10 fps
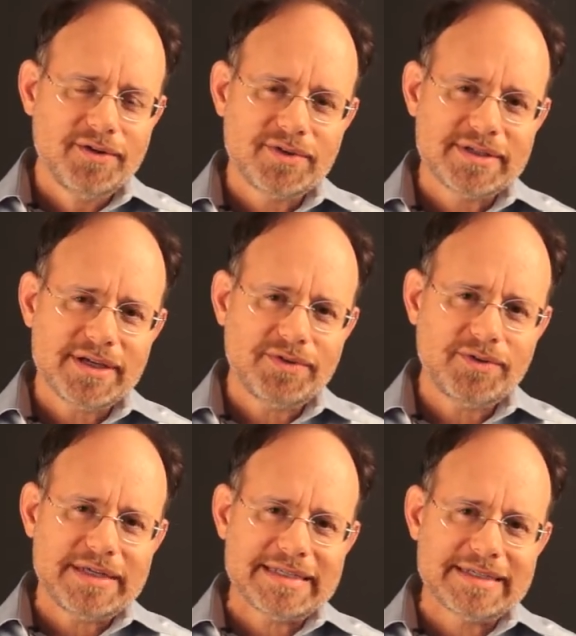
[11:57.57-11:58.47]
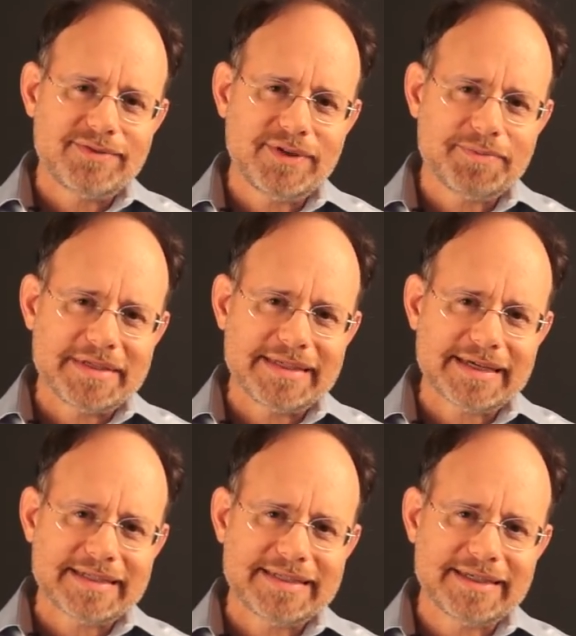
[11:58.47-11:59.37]
For several reasons, Philip
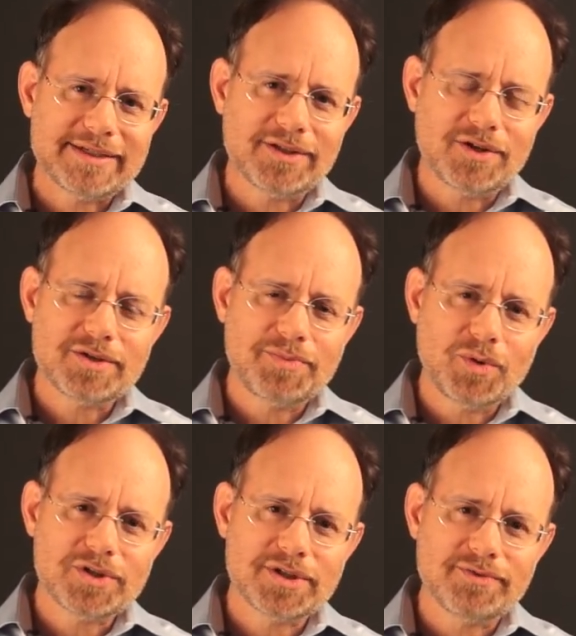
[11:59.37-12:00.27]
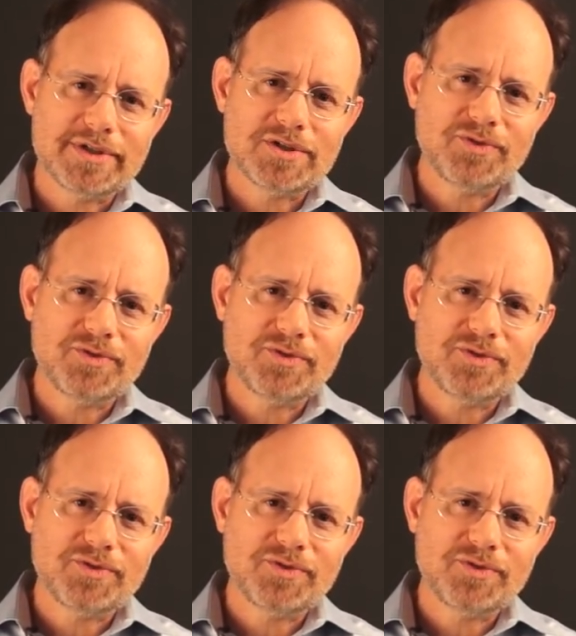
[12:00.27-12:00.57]
II sent a large portion of his